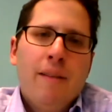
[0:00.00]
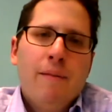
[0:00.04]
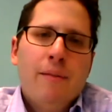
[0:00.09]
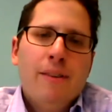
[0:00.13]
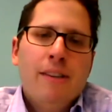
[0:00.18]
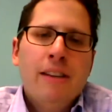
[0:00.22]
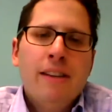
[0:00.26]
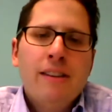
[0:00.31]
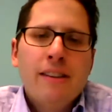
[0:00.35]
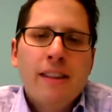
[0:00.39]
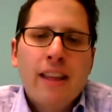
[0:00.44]

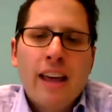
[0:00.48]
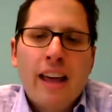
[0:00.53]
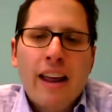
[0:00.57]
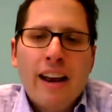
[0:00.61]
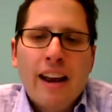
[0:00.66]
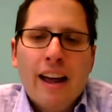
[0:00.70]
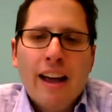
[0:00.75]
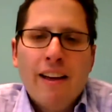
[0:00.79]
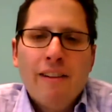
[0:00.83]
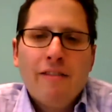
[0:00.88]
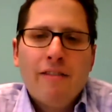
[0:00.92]
Since
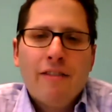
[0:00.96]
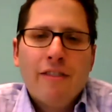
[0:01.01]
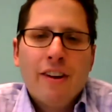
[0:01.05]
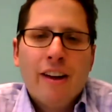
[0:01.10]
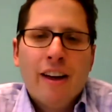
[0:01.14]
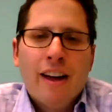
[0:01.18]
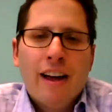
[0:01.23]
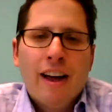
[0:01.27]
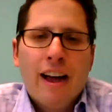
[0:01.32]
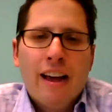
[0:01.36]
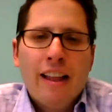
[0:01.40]
then,
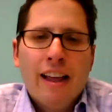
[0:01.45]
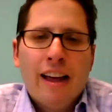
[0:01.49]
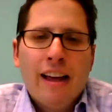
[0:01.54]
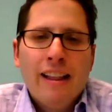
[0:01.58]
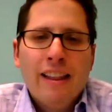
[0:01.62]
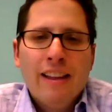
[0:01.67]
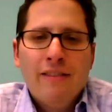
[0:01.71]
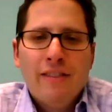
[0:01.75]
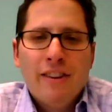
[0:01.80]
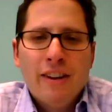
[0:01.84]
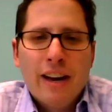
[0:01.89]

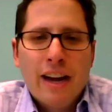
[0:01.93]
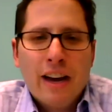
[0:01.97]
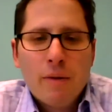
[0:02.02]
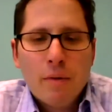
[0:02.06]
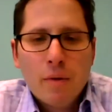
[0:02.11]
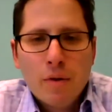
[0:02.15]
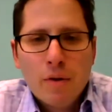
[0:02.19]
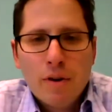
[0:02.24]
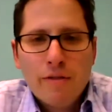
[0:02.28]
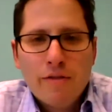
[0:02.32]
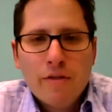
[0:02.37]
I lived in
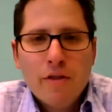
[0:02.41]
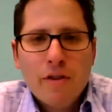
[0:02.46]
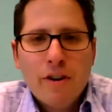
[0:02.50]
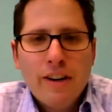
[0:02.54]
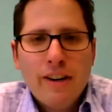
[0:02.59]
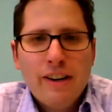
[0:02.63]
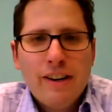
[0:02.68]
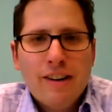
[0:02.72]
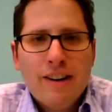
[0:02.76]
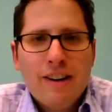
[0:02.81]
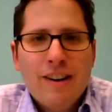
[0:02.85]
Ecuador for
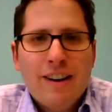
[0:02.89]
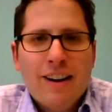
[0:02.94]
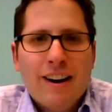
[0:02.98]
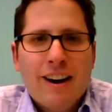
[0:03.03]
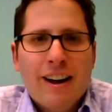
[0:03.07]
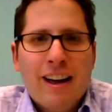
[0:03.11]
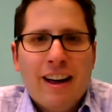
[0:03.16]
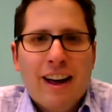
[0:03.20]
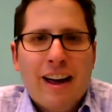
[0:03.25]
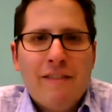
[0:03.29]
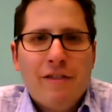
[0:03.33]
a
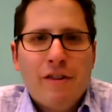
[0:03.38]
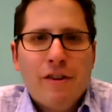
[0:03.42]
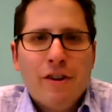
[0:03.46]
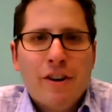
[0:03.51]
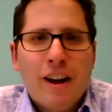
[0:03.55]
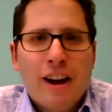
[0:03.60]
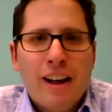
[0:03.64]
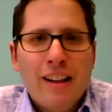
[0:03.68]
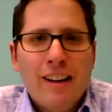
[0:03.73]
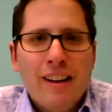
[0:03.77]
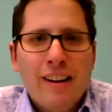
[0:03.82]
year
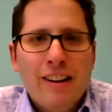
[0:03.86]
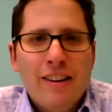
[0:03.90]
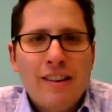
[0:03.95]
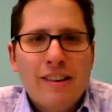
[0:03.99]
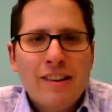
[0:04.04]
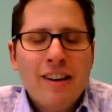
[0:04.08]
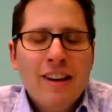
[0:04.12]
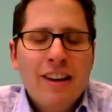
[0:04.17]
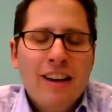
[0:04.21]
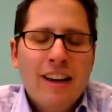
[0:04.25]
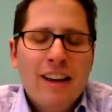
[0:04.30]
after
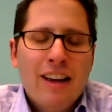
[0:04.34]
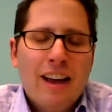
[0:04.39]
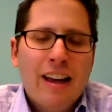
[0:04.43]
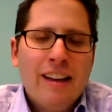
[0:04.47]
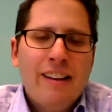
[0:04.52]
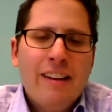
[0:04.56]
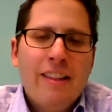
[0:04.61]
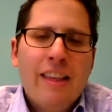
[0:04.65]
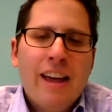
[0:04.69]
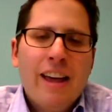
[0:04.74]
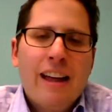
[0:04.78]
college. I
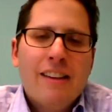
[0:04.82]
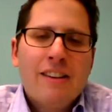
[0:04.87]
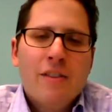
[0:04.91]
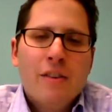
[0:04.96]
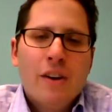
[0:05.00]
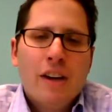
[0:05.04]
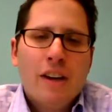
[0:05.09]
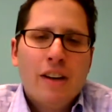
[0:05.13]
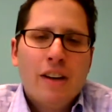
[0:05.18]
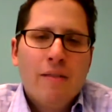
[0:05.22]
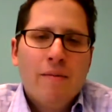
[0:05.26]
did that so
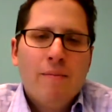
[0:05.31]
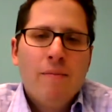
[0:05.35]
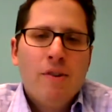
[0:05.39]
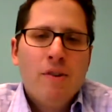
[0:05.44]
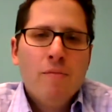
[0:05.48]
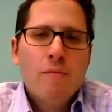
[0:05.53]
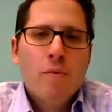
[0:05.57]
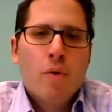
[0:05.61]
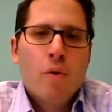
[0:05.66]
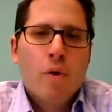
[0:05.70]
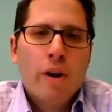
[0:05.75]
I could
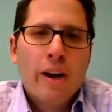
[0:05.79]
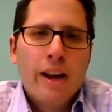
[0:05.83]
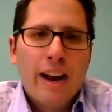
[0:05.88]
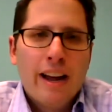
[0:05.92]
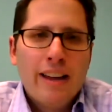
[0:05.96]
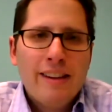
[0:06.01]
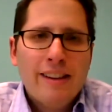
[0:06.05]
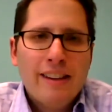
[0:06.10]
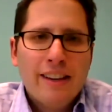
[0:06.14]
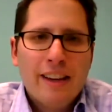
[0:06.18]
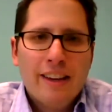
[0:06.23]
do more
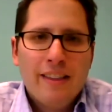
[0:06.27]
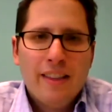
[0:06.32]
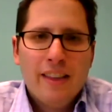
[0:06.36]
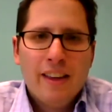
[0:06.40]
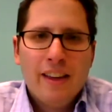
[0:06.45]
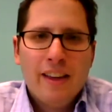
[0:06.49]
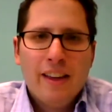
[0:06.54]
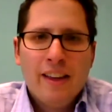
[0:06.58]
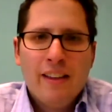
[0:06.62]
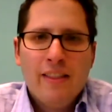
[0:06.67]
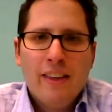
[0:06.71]
organizing in
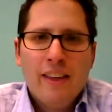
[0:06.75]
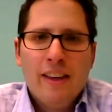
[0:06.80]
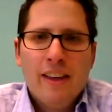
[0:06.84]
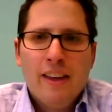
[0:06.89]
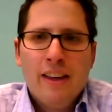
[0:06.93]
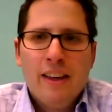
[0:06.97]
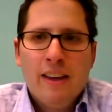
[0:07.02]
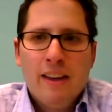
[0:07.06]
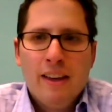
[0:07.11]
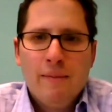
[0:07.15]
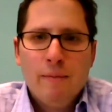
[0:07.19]
the
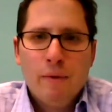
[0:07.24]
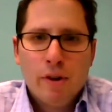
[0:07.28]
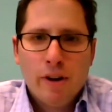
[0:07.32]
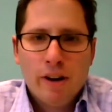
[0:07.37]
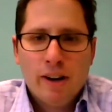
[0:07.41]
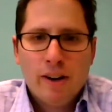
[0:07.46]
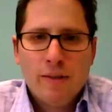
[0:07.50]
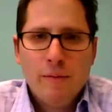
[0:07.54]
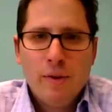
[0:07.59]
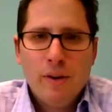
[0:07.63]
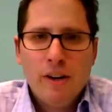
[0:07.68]

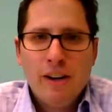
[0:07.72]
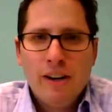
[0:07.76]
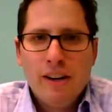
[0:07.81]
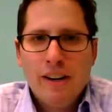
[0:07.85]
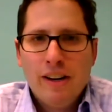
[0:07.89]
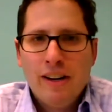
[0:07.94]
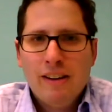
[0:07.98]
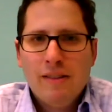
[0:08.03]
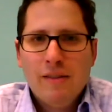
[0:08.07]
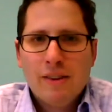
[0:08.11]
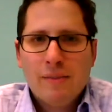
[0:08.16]
immigrant
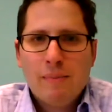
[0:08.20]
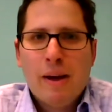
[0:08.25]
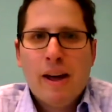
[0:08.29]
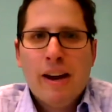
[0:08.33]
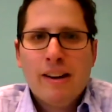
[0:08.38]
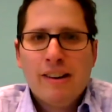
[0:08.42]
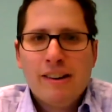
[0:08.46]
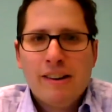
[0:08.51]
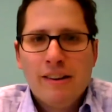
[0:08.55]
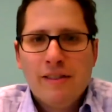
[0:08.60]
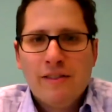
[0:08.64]
community.
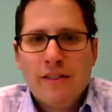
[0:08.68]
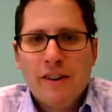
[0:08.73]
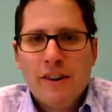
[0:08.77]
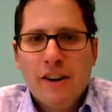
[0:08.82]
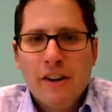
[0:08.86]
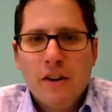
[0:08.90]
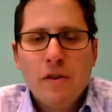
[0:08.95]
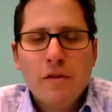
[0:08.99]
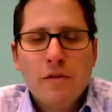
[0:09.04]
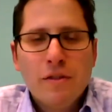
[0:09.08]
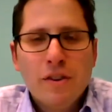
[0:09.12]
Spanish is very
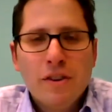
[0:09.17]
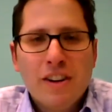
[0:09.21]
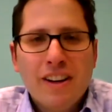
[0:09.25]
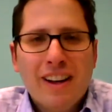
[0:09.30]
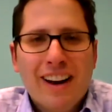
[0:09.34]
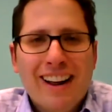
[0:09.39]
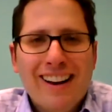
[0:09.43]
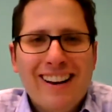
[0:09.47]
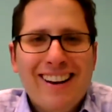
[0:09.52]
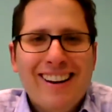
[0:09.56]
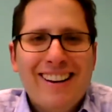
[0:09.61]
useful,
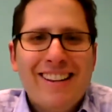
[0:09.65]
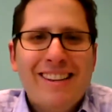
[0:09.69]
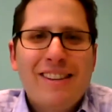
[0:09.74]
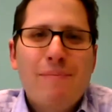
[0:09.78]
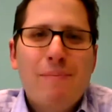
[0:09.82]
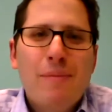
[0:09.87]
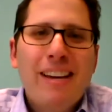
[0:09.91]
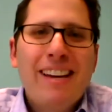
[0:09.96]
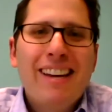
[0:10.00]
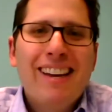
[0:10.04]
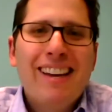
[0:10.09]
and I didn't
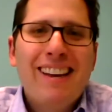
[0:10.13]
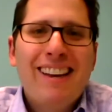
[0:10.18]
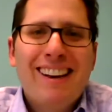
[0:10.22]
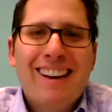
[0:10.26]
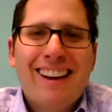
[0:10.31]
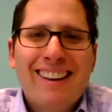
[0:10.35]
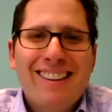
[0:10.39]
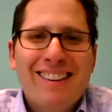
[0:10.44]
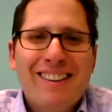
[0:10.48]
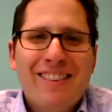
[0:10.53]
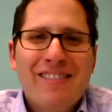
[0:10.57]
speak it.
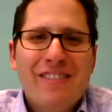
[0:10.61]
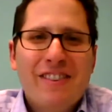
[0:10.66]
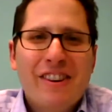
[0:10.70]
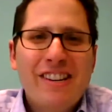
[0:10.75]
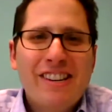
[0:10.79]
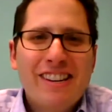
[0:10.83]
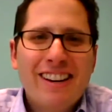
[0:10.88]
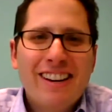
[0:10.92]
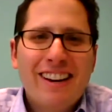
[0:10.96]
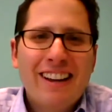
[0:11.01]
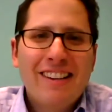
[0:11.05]
I took
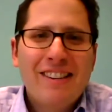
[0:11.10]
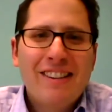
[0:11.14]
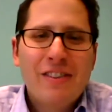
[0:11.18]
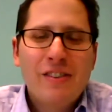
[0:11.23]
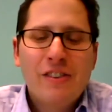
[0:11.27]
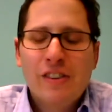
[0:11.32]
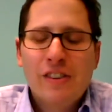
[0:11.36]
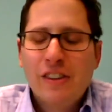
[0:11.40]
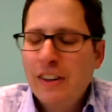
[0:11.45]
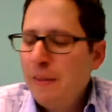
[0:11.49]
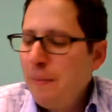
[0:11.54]
French in high
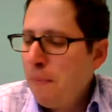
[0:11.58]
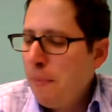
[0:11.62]
school.